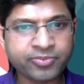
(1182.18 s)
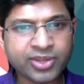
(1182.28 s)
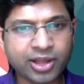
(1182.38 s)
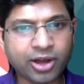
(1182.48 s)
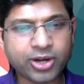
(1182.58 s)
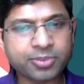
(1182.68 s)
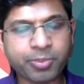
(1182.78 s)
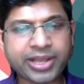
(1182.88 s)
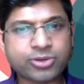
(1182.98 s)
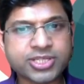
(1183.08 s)
or a
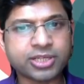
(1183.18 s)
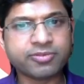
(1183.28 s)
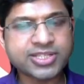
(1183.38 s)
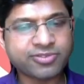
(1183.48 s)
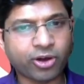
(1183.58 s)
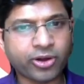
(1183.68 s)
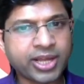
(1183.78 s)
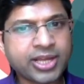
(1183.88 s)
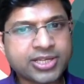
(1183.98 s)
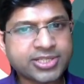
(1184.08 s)
microservice for
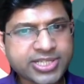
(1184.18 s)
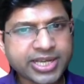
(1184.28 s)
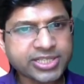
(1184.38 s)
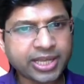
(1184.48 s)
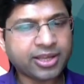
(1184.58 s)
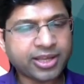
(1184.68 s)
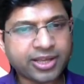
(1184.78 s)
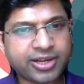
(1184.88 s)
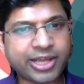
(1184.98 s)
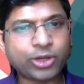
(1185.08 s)
detecting an
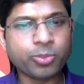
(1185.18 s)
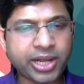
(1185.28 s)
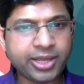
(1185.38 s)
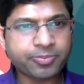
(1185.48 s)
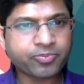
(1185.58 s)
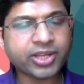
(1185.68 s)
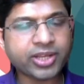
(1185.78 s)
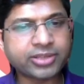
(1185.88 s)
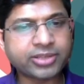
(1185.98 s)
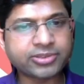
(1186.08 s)
anomaly in the
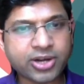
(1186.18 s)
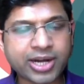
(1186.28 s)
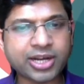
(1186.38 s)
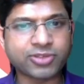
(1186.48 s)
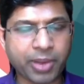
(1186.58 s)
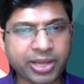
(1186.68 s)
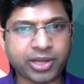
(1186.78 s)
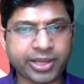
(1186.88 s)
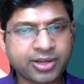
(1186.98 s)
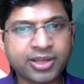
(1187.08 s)
run of the pipeline
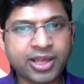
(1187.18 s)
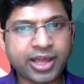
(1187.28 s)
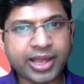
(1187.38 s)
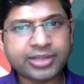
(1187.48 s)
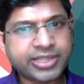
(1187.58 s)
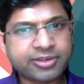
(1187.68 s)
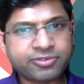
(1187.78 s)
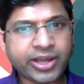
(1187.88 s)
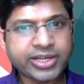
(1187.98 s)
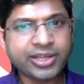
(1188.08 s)
and then
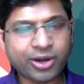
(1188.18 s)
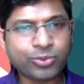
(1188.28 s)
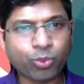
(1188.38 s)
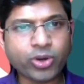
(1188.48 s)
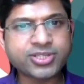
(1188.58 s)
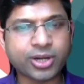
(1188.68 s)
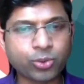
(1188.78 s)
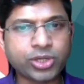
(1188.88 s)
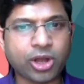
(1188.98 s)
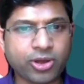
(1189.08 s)
finding out what is the root
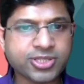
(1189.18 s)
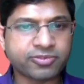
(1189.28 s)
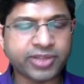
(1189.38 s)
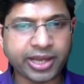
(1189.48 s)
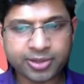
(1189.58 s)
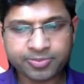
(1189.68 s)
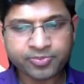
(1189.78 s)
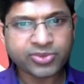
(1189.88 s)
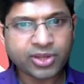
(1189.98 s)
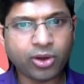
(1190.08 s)
cause of that.
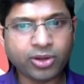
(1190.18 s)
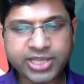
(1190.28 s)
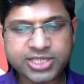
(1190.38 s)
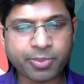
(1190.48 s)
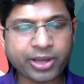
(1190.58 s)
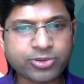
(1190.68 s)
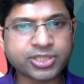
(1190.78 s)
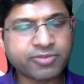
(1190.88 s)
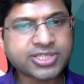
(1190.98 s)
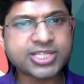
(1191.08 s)
All these
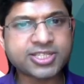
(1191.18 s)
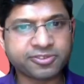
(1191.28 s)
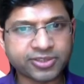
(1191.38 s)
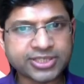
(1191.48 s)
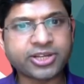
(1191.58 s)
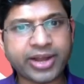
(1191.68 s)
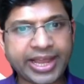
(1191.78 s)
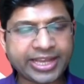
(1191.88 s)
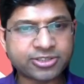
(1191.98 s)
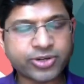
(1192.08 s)
microservices further
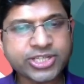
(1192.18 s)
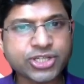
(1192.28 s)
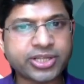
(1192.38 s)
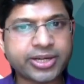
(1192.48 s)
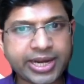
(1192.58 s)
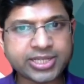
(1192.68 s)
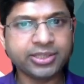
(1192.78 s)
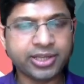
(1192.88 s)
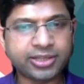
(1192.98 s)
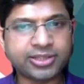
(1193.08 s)
enrich the data
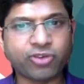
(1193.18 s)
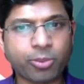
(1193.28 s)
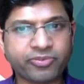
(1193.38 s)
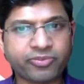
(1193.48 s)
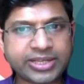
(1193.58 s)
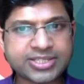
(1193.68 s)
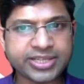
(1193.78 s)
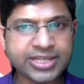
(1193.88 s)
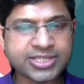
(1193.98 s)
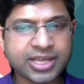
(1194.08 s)
in the form of
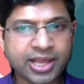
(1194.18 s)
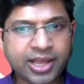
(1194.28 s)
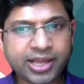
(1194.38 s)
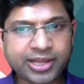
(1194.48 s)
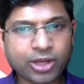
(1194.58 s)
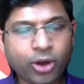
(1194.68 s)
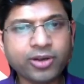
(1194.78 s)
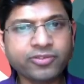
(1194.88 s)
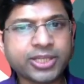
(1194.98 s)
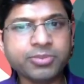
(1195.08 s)
insights, and all of
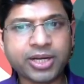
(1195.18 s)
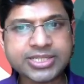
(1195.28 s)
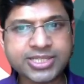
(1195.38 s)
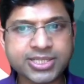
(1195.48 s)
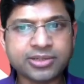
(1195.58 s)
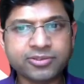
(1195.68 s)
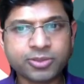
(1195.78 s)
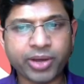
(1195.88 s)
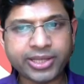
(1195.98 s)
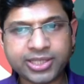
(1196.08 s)
them are served
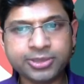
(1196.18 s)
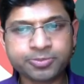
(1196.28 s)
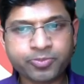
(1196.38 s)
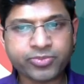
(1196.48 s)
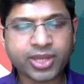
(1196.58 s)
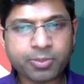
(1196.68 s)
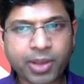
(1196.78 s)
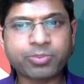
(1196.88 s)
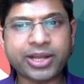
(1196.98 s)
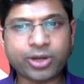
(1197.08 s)
by the
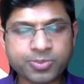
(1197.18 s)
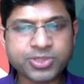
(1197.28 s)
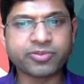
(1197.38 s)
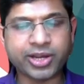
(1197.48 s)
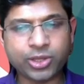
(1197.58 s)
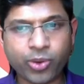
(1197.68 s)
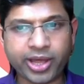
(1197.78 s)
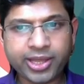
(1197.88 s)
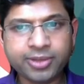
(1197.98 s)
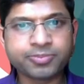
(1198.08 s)
pipeline observer
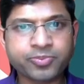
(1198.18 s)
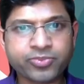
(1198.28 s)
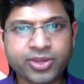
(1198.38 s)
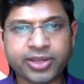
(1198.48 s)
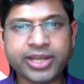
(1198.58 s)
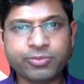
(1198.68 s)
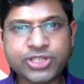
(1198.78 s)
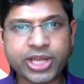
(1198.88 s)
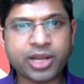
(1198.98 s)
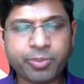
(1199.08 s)
UI, right, which
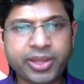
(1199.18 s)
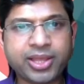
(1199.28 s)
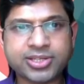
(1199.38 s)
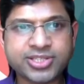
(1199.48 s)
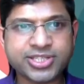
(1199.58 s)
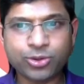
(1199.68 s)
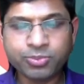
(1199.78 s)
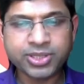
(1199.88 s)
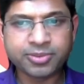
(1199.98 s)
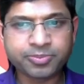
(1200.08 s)
can be consumed
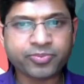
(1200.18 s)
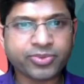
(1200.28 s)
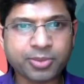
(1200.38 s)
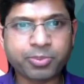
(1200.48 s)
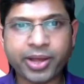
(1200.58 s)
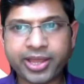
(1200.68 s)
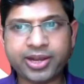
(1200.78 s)
by an